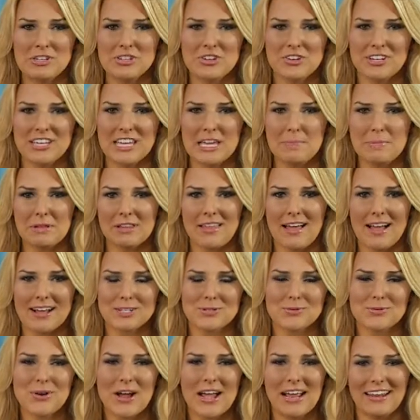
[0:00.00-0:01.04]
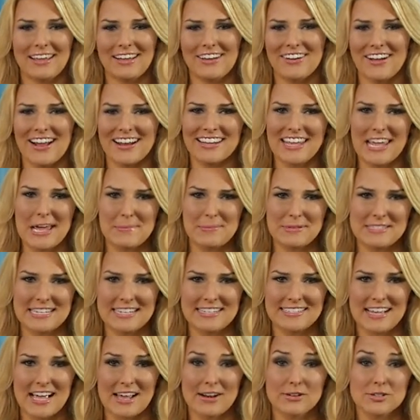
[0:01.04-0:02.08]
sure to keep it locked right here on Campus
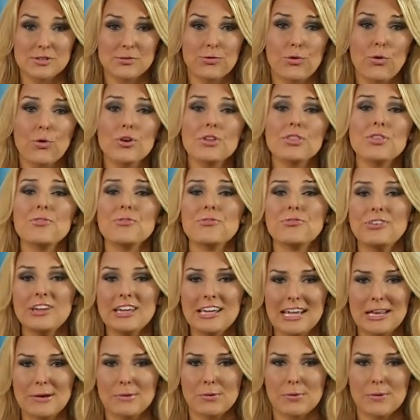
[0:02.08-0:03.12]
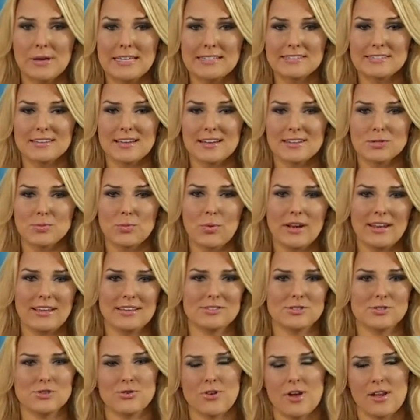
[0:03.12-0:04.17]
Insiders for the feed where we discuss what
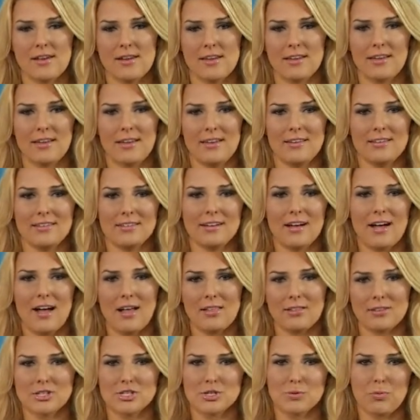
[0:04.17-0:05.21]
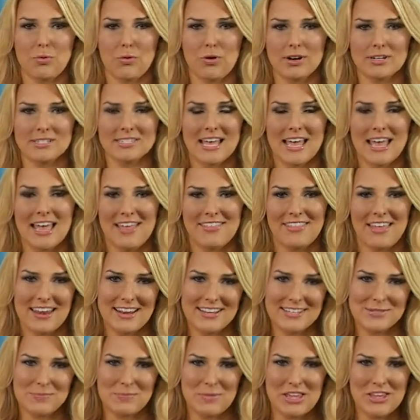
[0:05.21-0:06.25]
is trending in college sports.
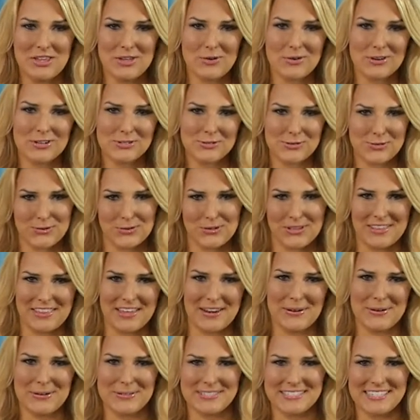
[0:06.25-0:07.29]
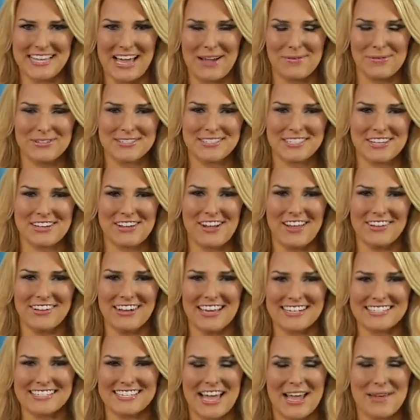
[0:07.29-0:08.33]
That is me, yours truly, that hosts that. We'll see y'all
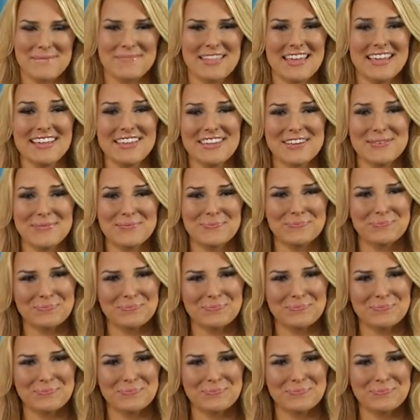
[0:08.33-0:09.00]
next time. Thank you.